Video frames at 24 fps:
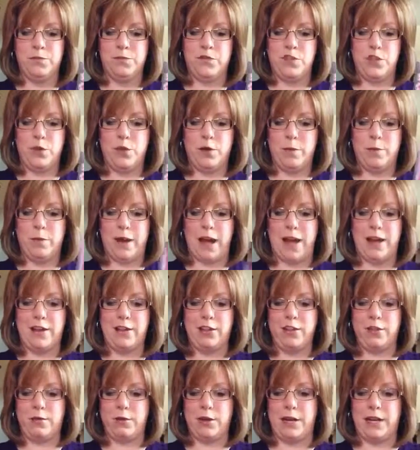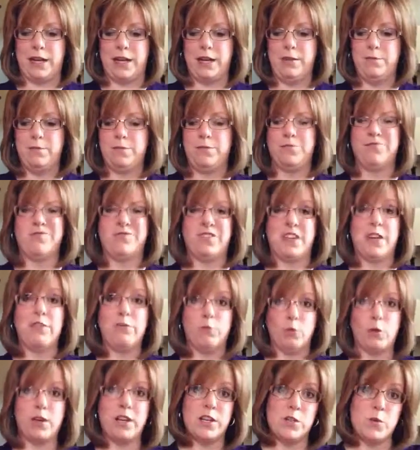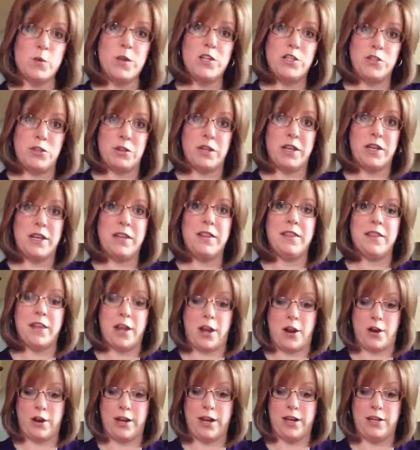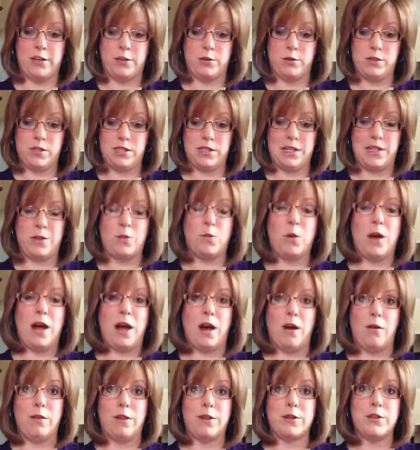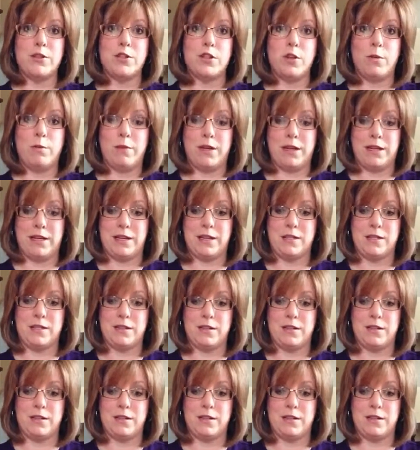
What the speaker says: do a buy 3, because once you get in there and you see, wow, there's so many